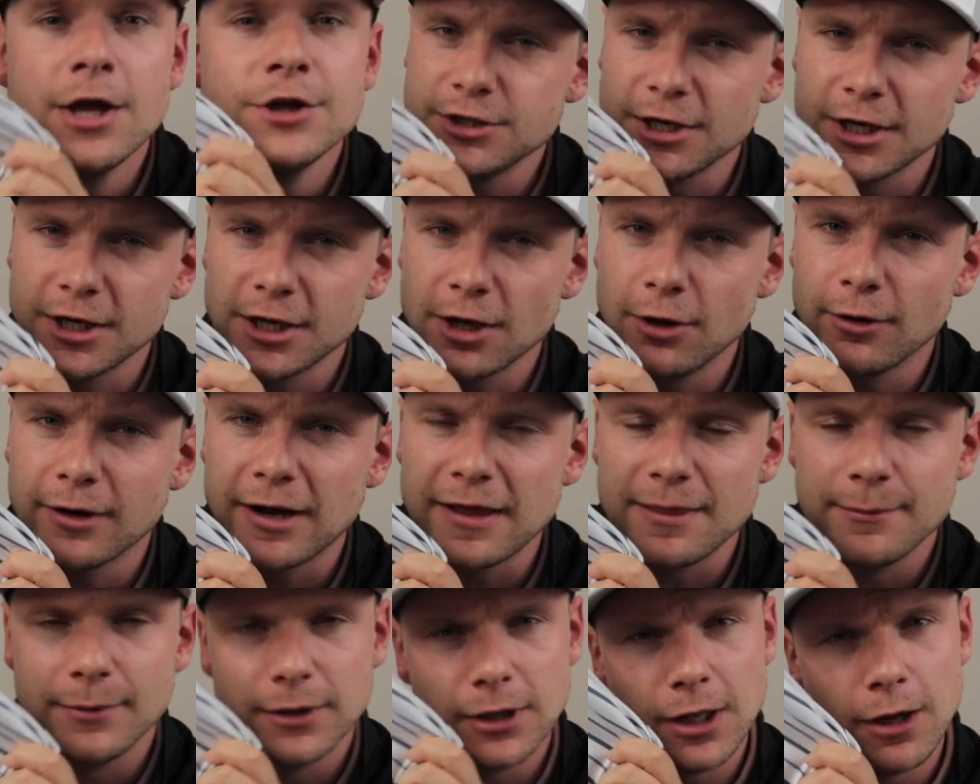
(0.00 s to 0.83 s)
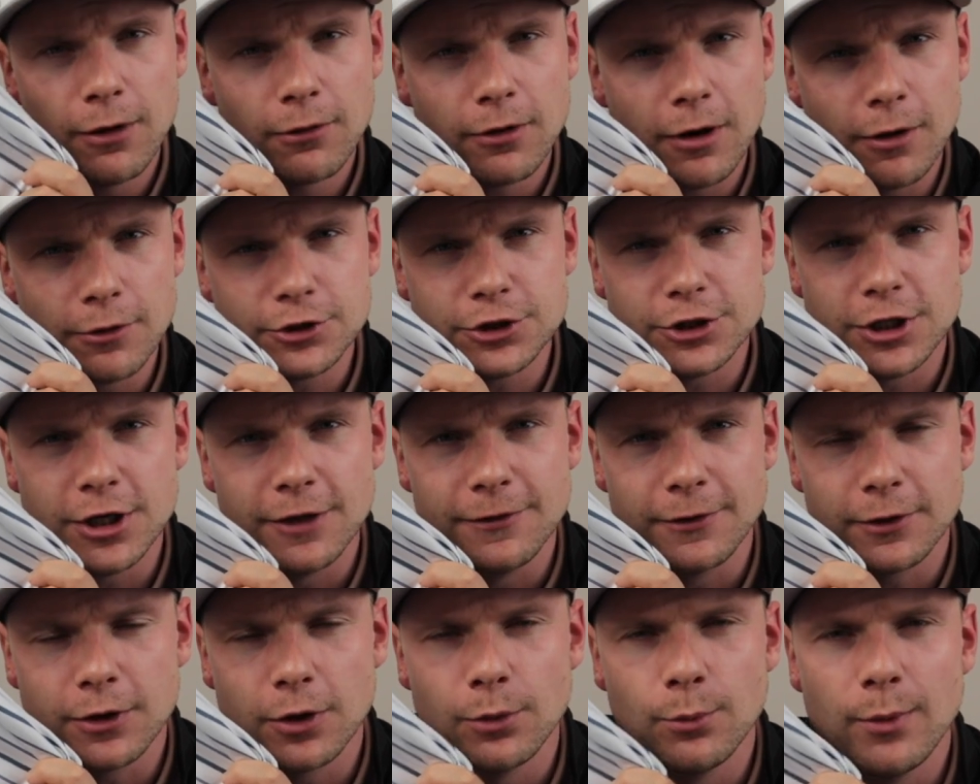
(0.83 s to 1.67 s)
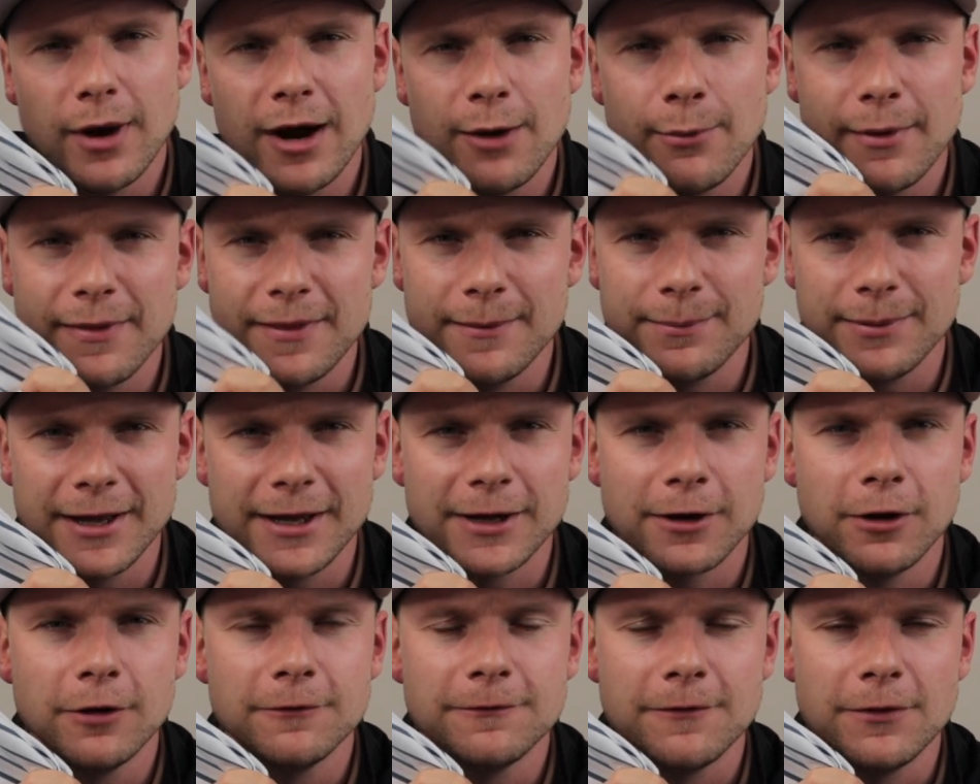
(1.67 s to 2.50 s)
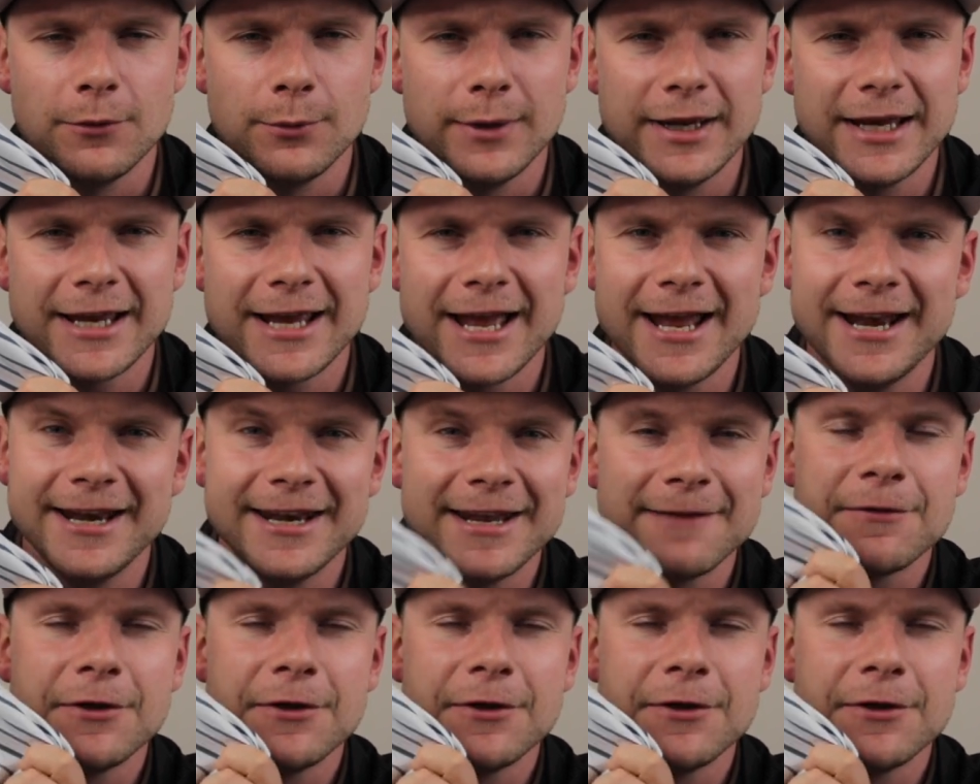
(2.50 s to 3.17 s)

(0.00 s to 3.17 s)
So you can go and get them a logoed shirt that can wear when they play golf on the weekend.